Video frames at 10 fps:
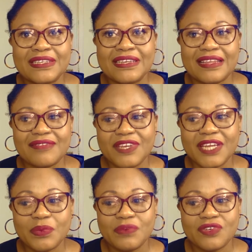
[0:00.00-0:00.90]
I feel
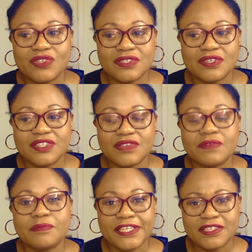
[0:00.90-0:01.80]
like we've lost the art of
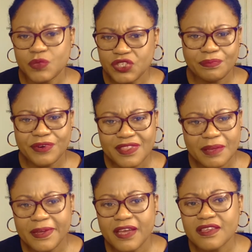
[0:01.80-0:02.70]
debating. We should bring
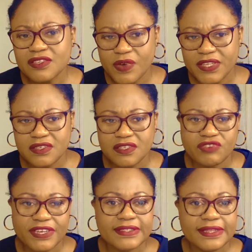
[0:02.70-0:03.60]
that back. It's quite an
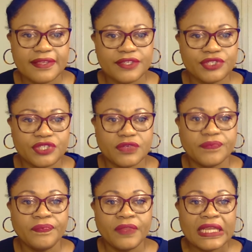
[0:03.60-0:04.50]
interesting thing to do.
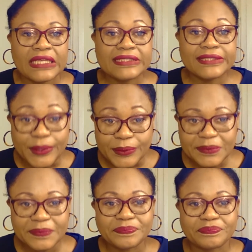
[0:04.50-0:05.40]

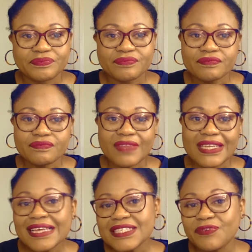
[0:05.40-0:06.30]
So,
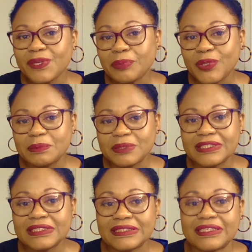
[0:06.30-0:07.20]
yes, Philip
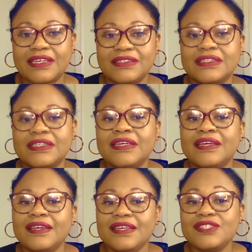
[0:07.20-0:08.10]
Pullman says
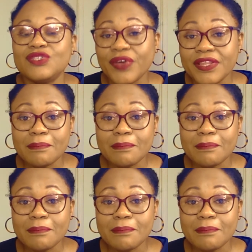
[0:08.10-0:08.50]
he's not in